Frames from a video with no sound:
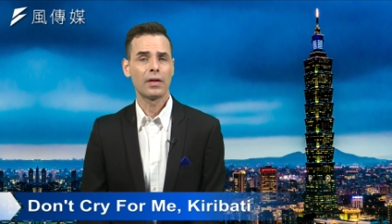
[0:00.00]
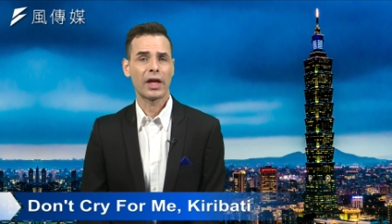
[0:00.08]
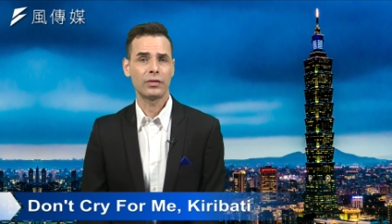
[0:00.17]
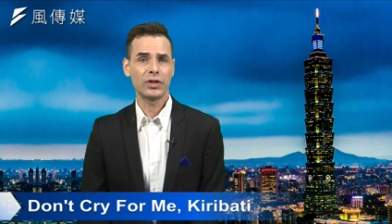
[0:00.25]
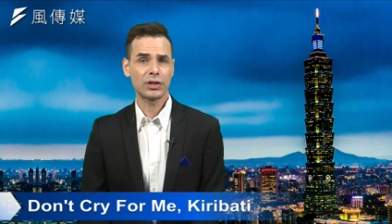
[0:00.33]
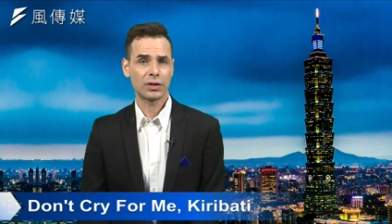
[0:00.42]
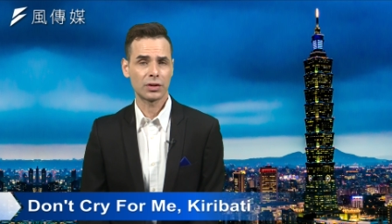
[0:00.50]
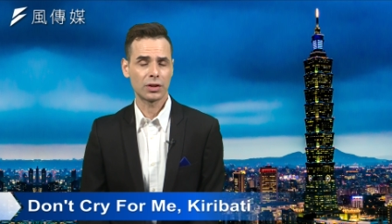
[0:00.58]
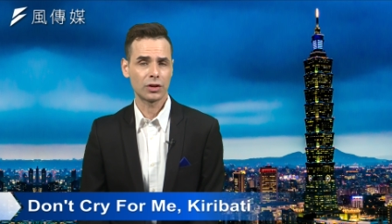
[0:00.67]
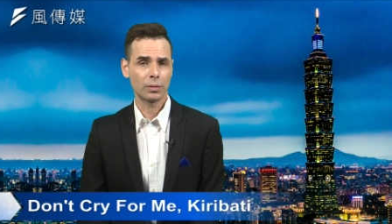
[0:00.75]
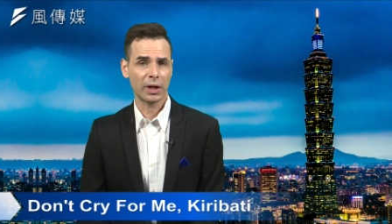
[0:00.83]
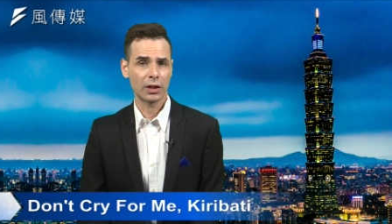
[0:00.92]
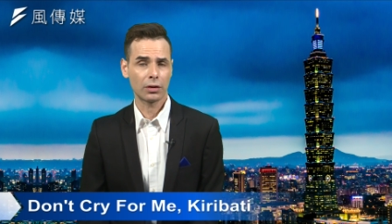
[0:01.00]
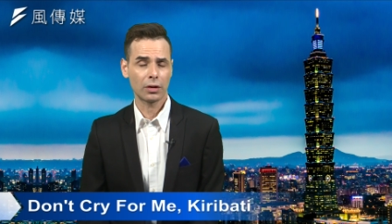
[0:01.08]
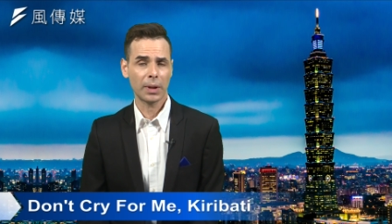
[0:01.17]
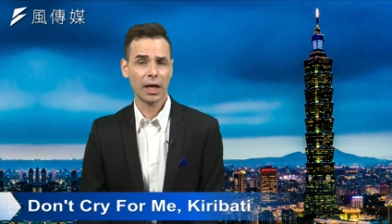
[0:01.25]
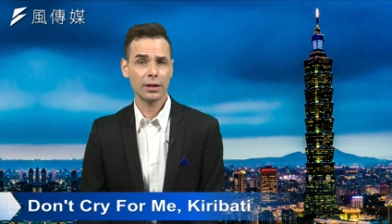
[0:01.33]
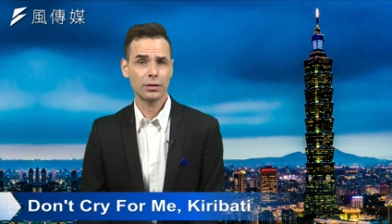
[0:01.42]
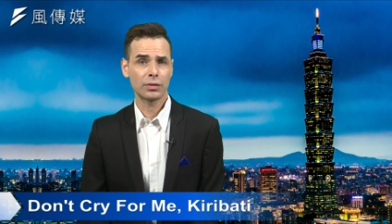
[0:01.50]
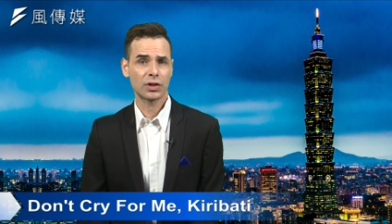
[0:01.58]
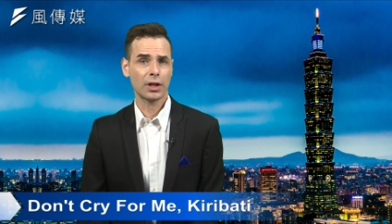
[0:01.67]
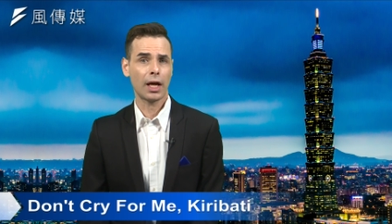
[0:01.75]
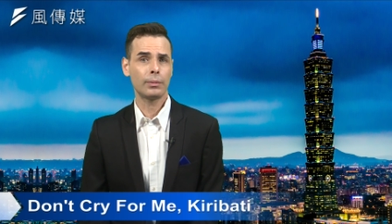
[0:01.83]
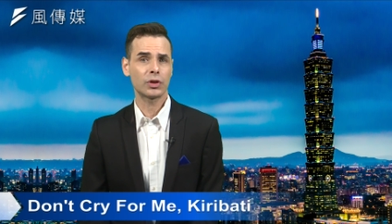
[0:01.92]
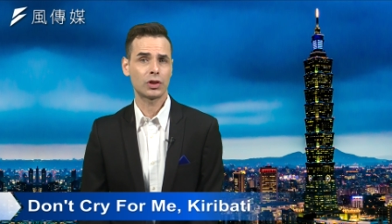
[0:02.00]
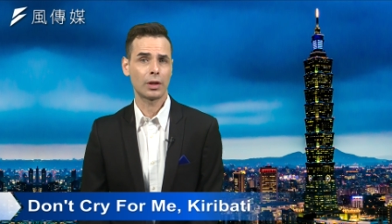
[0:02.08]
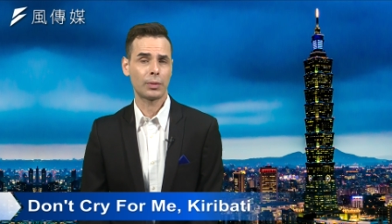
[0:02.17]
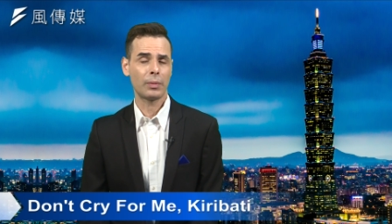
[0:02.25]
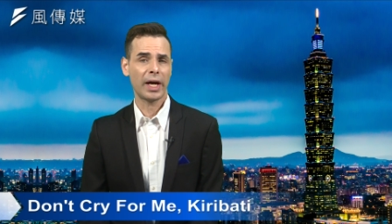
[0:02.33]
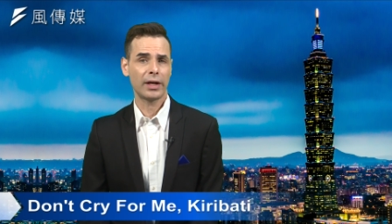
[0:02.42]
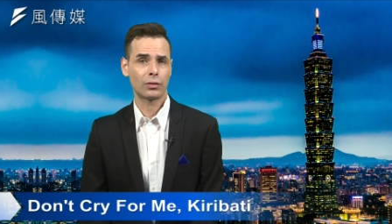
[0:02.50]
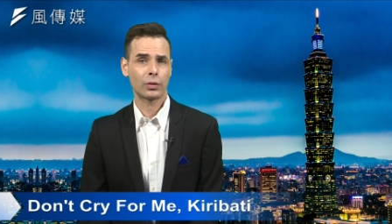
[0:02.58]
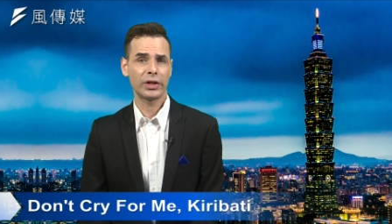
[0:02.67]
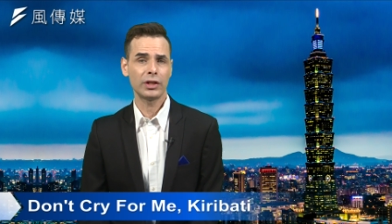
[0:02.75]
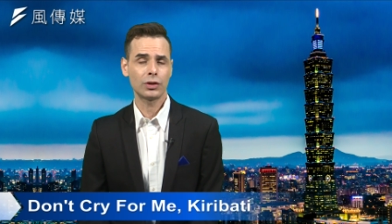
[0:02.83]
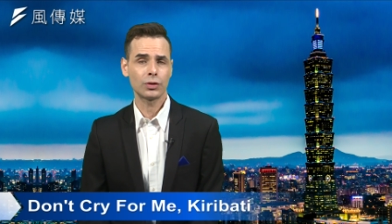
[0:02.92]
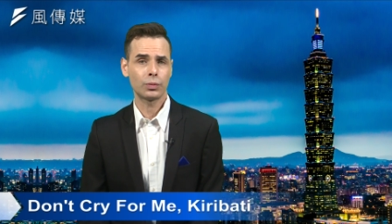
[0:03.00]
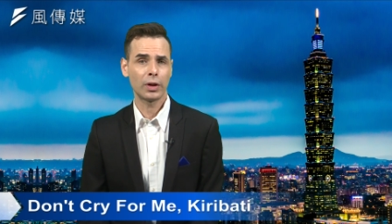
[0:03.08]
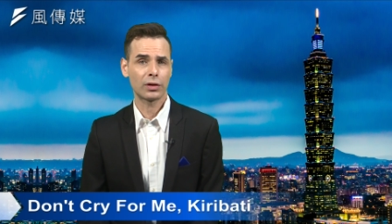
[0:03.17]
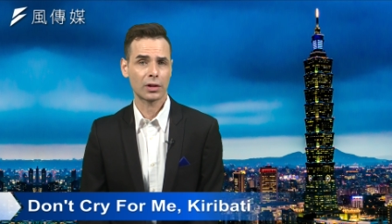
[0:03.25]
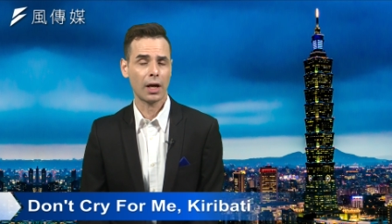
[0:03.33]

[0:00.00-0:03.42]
And this decision by Kiribati to establish diplomatic relations with